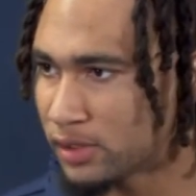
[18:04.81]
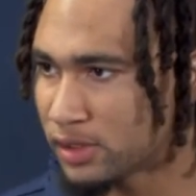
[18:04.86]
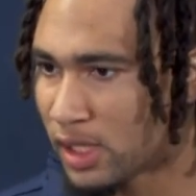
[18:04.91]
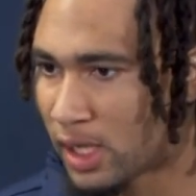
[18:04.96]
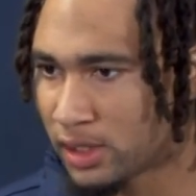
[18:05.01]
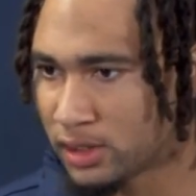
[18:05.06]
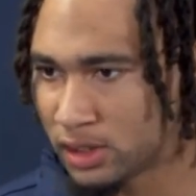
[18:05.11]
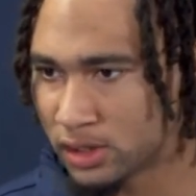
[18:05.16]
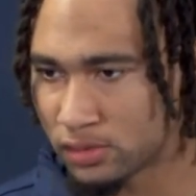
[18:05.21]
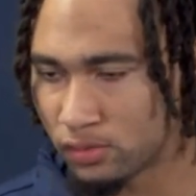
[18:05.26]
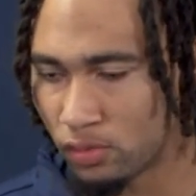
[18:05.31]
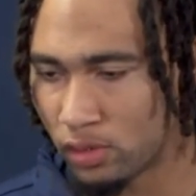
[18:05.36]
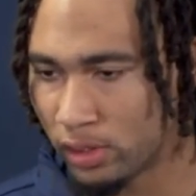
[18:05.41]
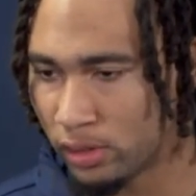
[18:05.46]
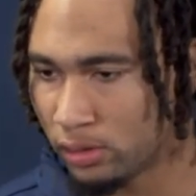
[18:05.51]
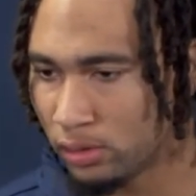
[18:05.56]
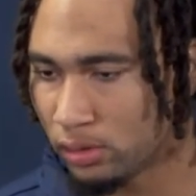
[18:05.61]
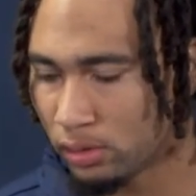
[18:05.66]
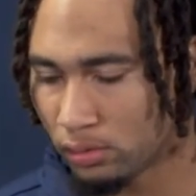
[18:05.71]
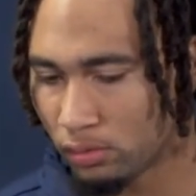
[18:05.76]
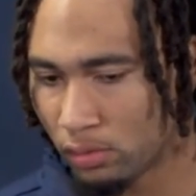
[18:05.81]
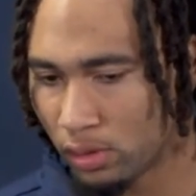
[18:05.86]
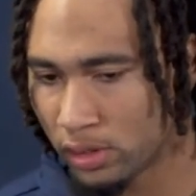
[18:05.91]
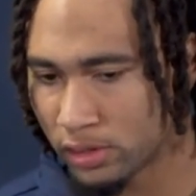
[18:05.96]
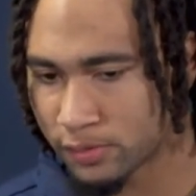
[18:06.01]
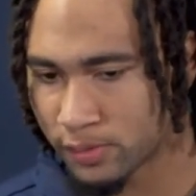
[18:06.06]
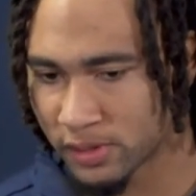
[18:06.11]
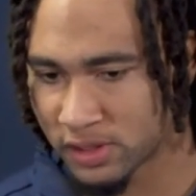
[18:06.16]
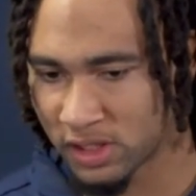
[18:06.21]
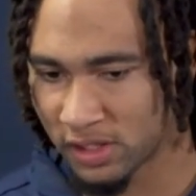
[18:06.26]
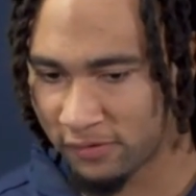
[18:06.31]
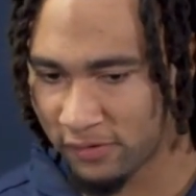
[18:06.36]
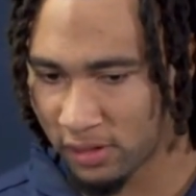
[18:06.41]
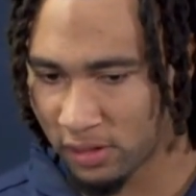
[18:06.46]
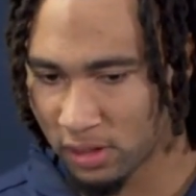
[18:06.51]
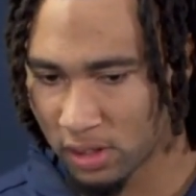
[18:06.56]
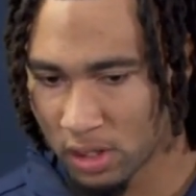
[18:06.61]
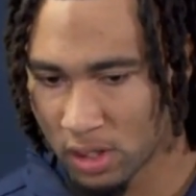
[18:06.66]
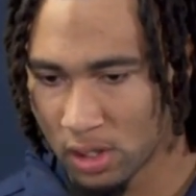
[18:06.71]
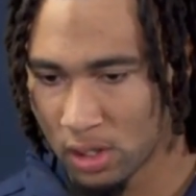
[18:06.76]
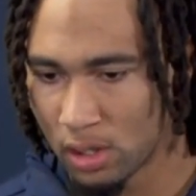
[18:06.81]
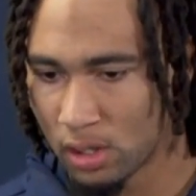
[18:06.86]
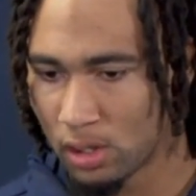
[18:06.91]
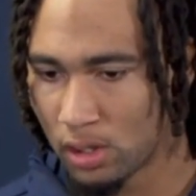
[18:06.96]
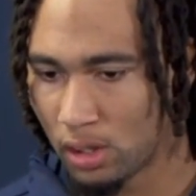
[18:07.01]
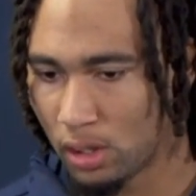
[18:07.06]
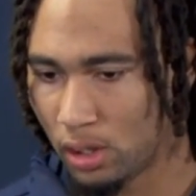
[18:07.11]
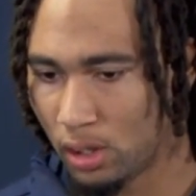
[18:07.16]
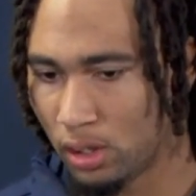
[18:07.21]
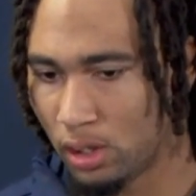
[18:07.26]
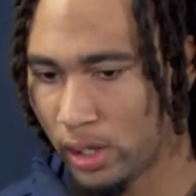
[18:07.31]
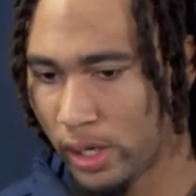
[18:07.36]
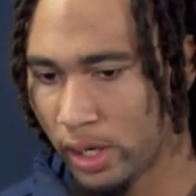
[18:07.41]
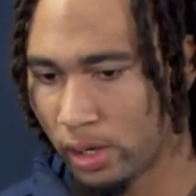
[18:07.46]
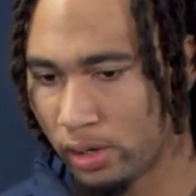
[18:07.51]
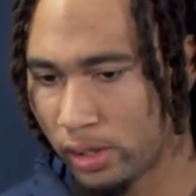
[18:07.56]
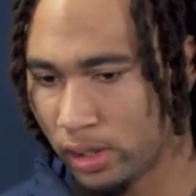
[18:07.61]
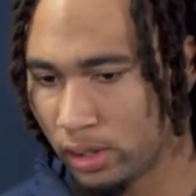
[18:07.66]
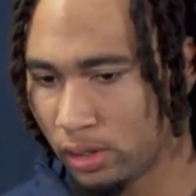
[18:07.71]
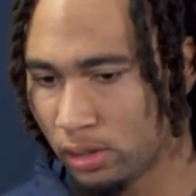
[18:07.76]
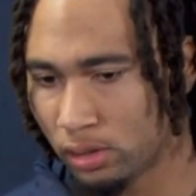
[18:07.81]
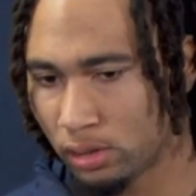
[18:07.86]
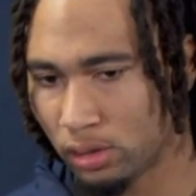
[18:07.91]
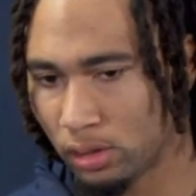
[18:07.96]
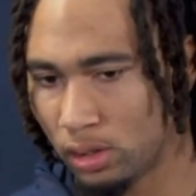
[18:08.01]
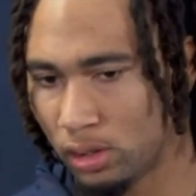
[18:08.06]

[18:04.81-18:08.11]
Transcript: It's not just one specific area.